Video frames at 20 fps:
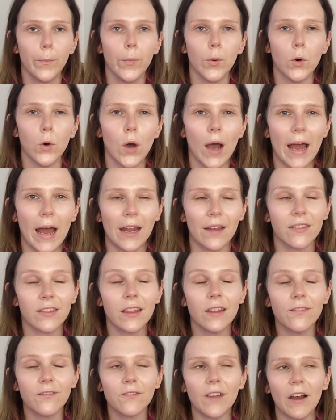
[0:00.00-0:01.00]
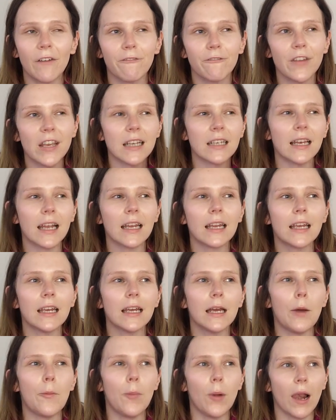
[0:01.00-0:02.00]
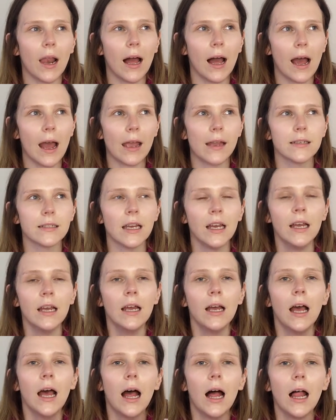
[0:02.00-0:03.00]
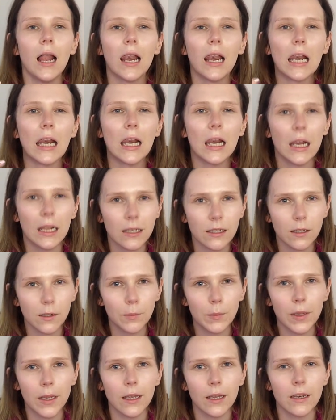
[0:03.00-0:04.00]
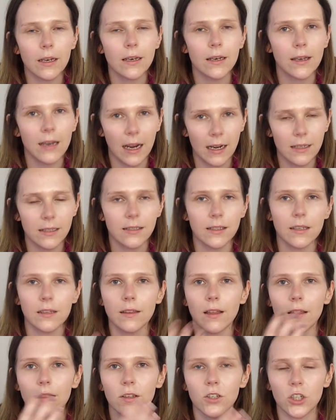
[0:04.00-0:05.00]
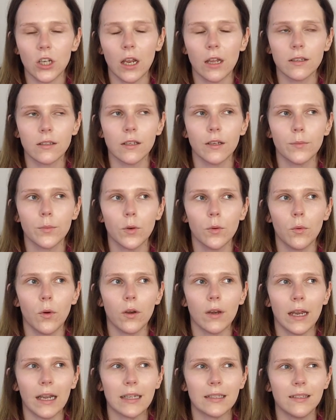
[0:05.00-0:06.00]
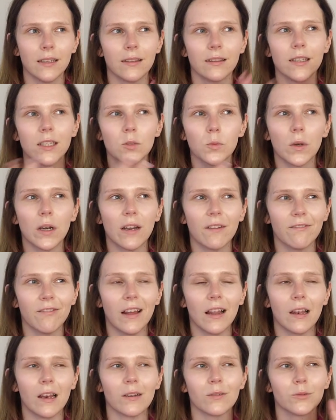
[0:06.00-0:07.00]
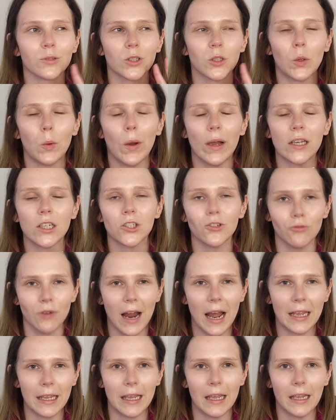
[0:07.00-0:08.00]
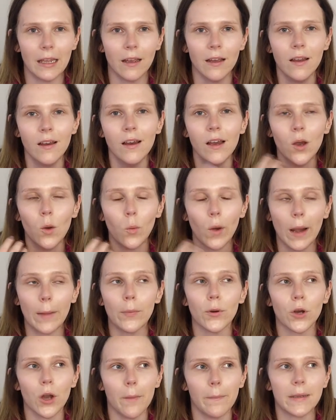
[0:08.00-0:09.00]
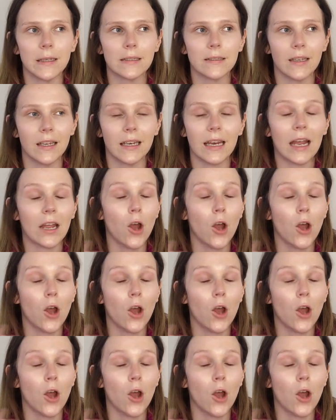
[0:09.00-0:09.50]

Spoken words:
But, and I feel like it applied a little bit nicer than the Charlotte Tilbury one. Like I said, this one I felt like was quite drying when I put it on my skin.